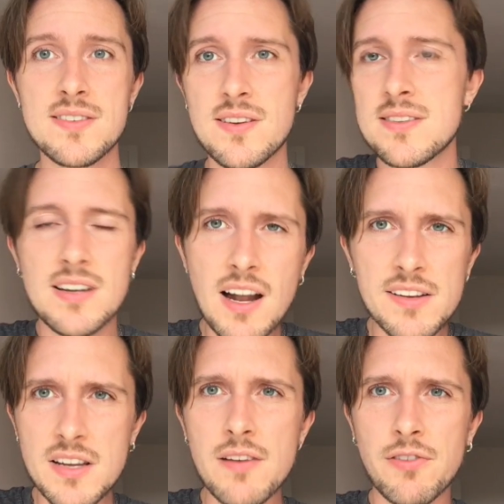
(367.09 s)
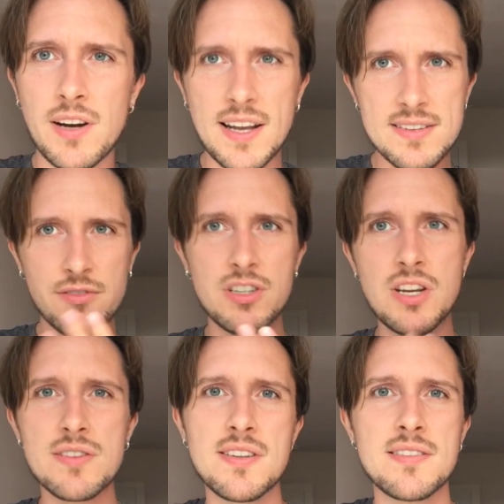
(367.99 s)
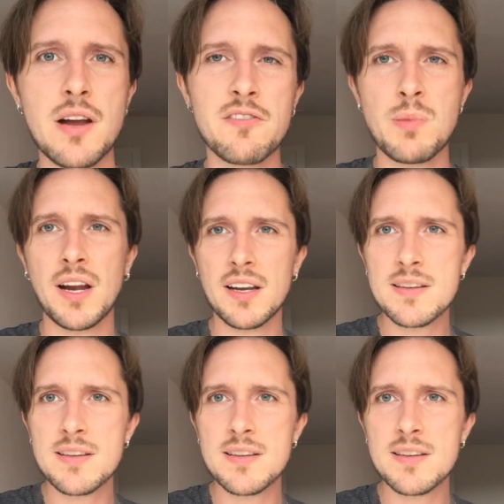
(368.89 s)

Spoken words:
So I said, no, let's go for it. Let's reduce this overbite